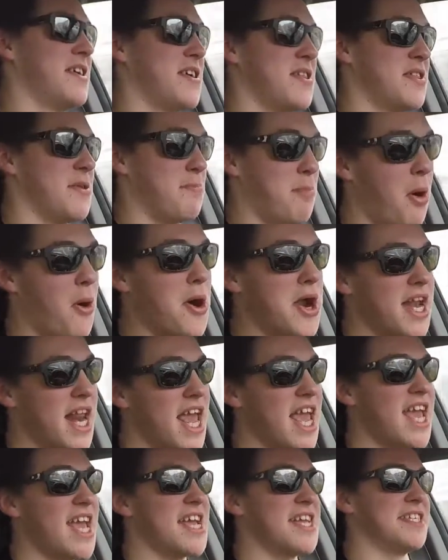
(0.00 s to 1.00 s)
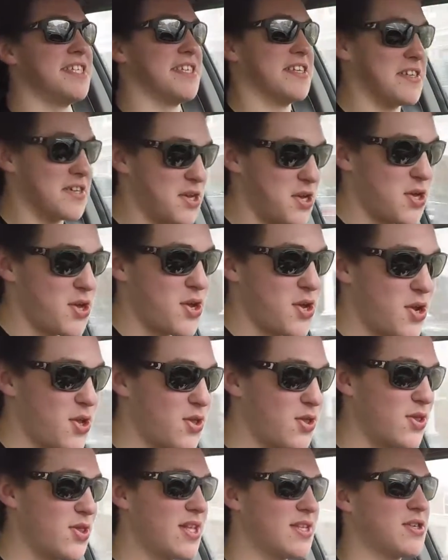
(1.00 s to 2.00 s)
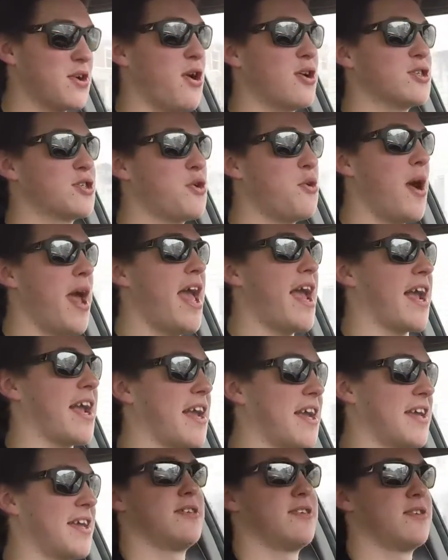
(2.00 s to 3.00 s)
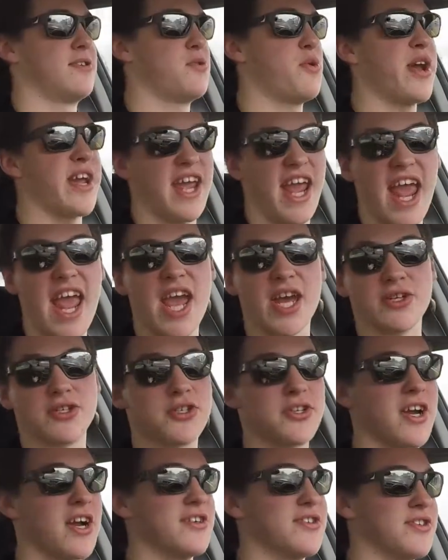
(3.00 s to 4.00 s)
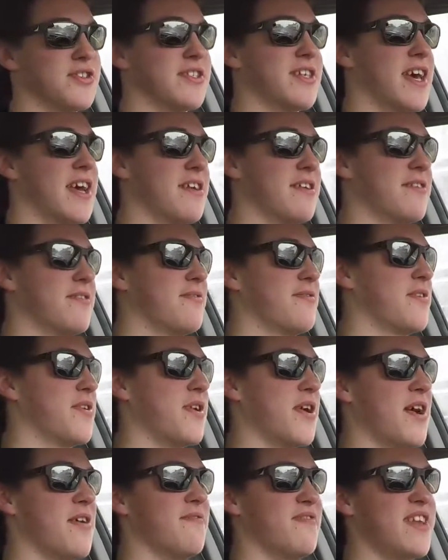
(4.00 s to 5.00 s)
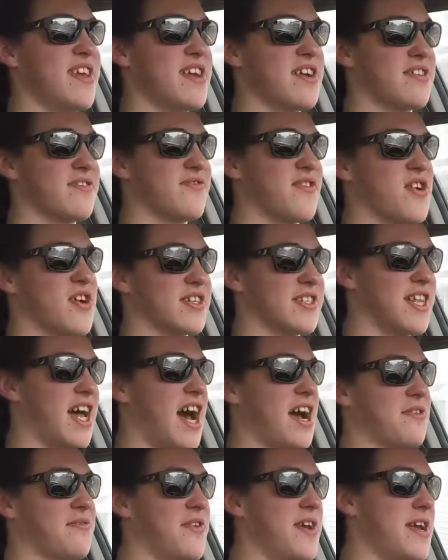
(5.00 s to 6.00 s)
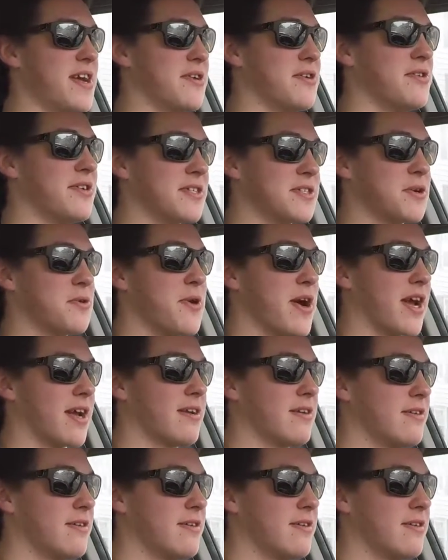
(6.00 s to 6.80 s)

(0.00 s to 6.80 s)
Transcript: The point is, this car is quick. Quick-ish, I should say. For a stock vehicle, it's quick.